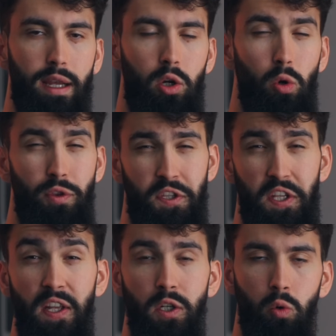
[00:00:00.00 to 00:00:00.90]
leg curl
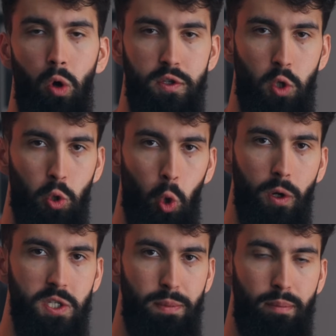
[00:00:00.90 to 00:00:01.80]
did grow the
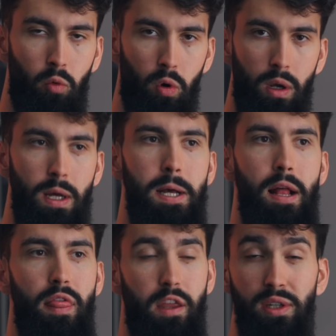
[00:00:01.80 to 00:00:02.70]
sartorius a bit more,
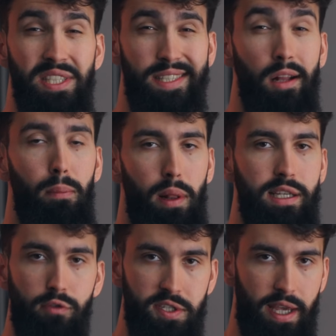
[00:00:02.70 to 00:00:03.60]
there is still a
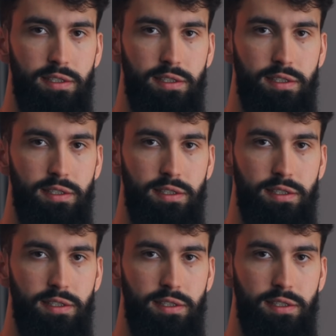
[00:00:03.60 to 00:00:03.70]
place for this